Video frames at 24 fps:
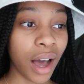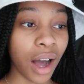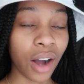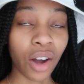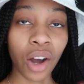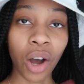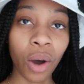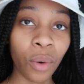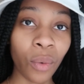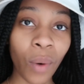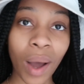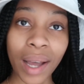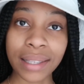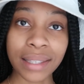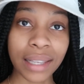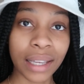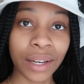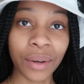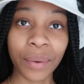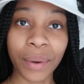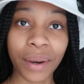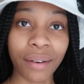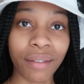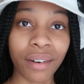I can't wax
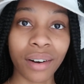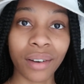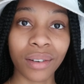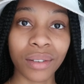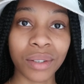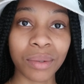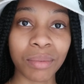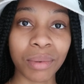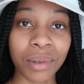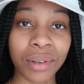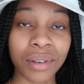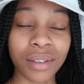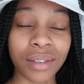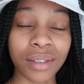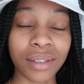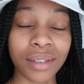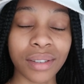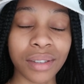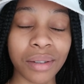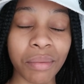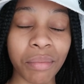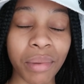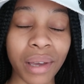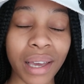anywhere else
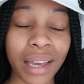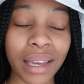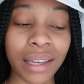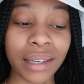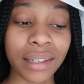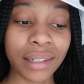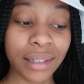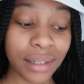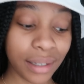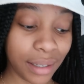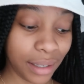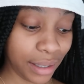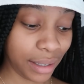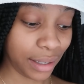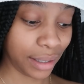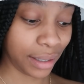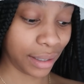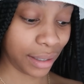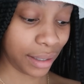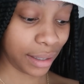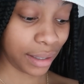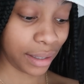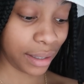because the pain is